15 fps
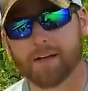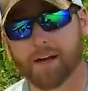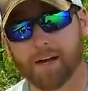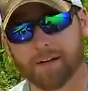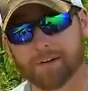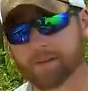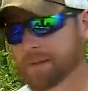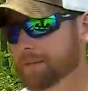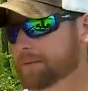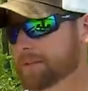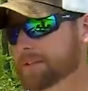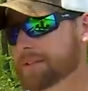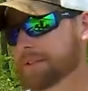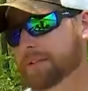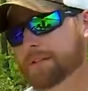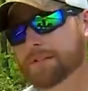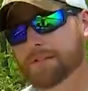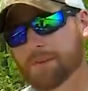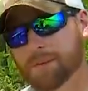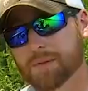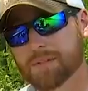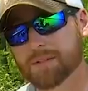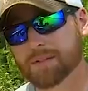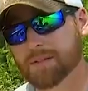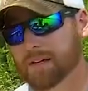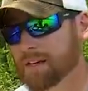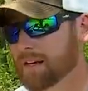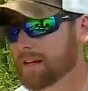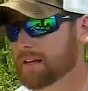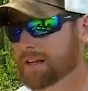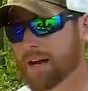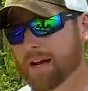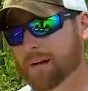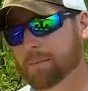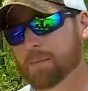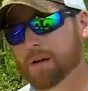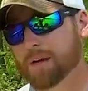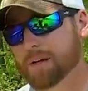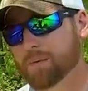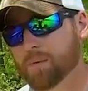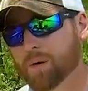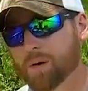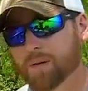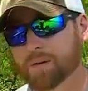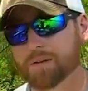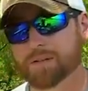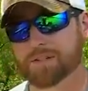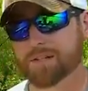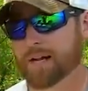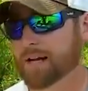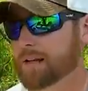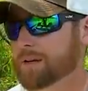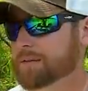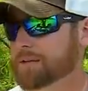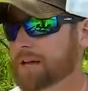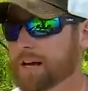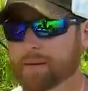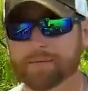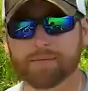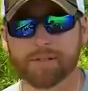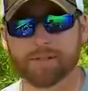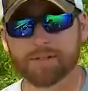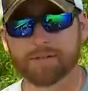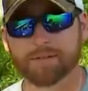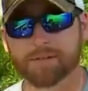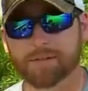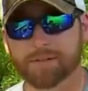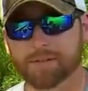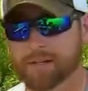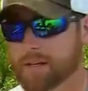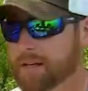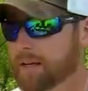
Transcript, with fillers: I grew up fishing in Georgia, a lot of muddy water, shallow type fisheries,